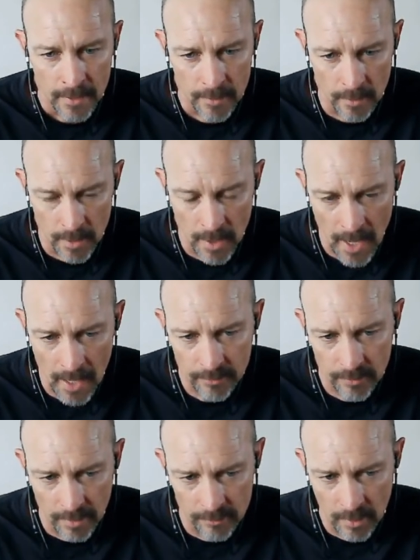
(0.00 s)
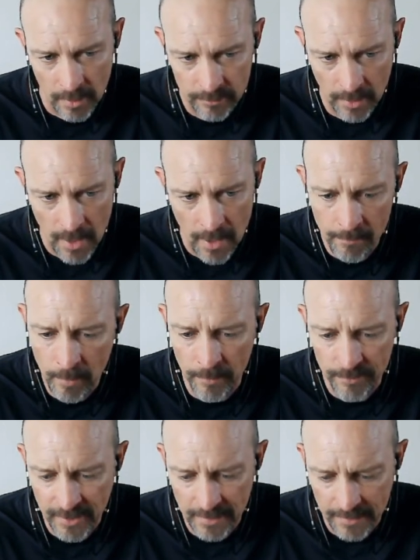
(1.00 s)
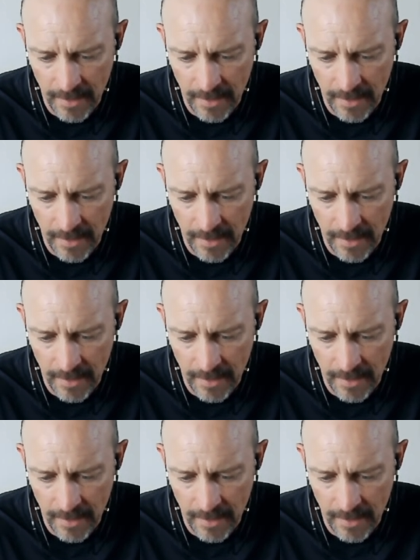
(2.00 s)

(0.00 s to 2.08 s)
you're not, as a common mistake